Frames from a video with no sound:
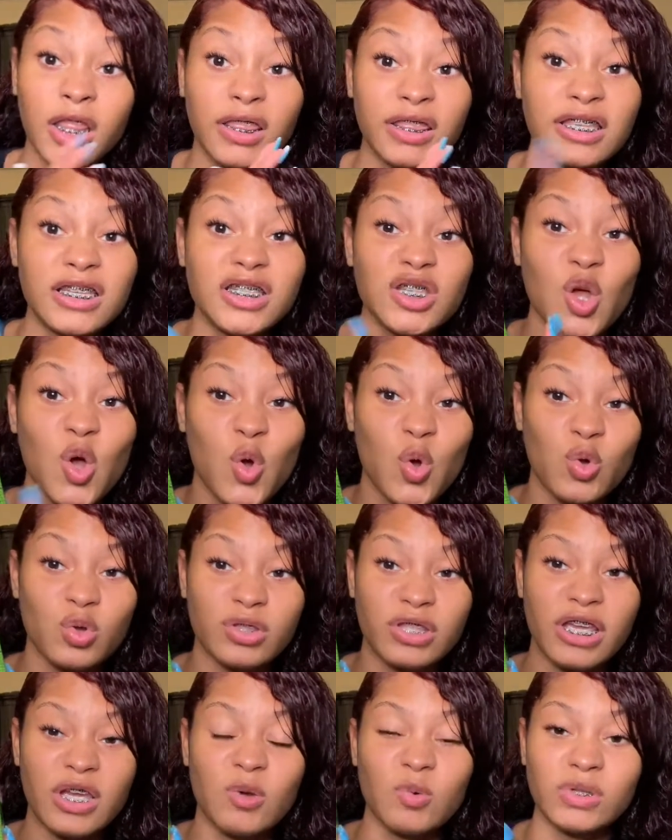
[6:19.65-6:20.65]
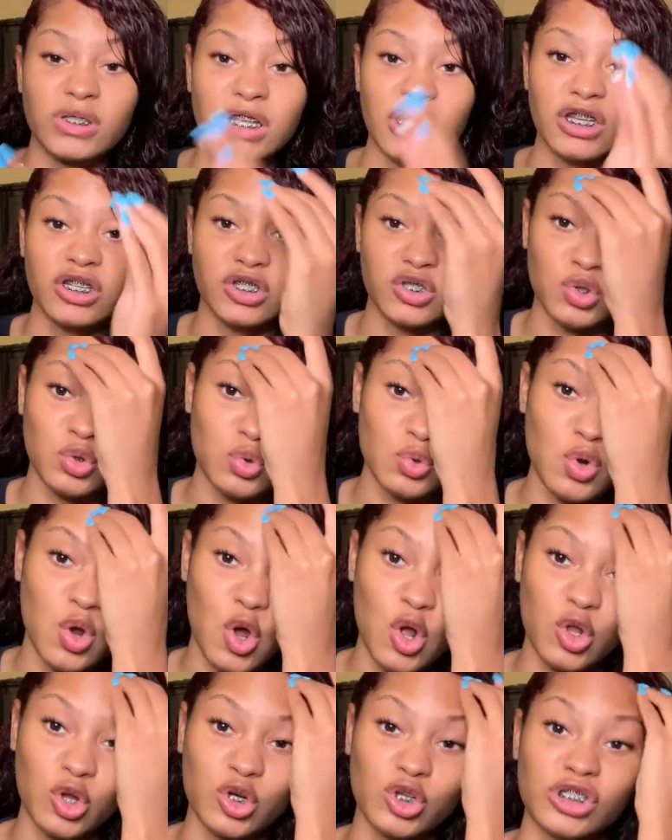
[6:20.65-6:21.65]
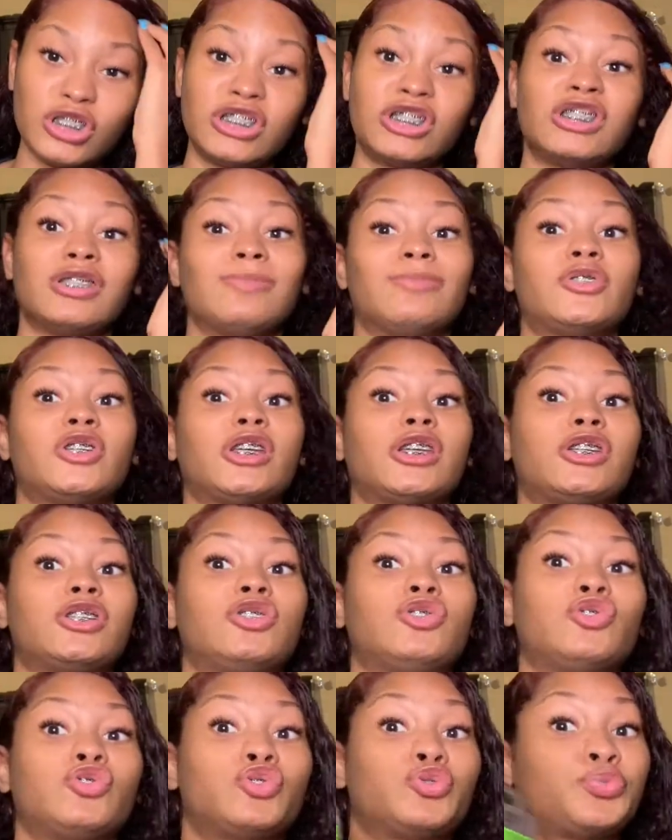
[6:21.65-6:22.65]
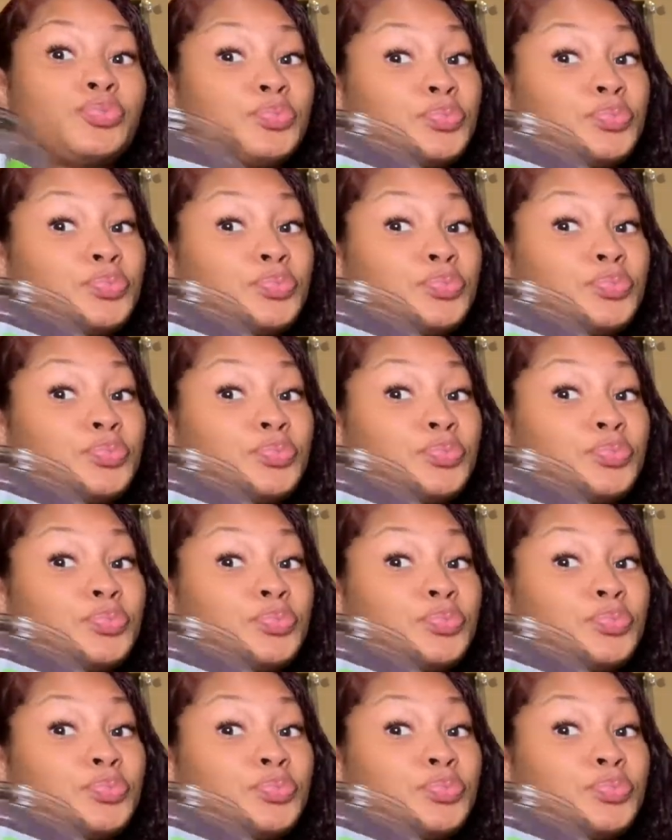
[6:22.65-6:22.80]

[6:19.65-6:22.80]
This whole thing was like $2 and some change.